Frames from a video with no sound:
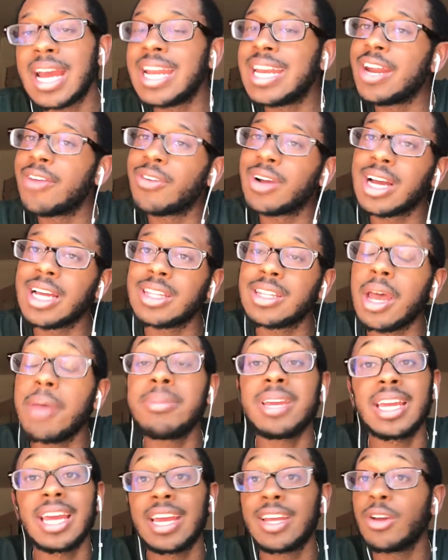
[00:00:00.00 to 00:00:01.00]
I never got, I
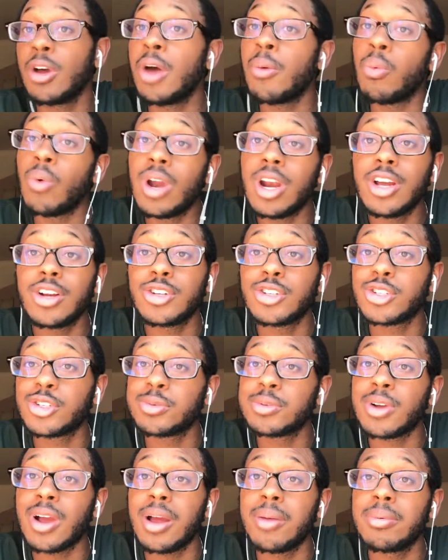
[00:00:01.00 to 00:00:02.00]
mean, at, at 100
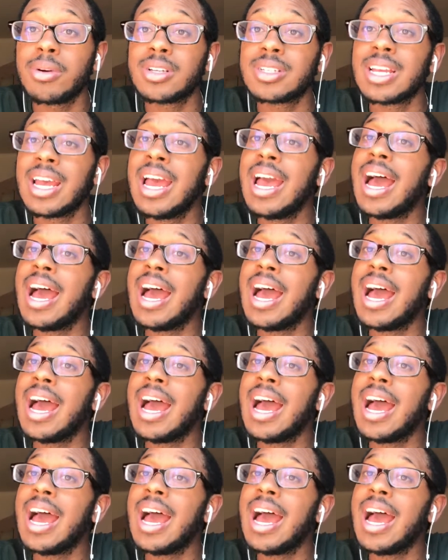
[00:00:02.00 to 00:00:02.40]
subscribers.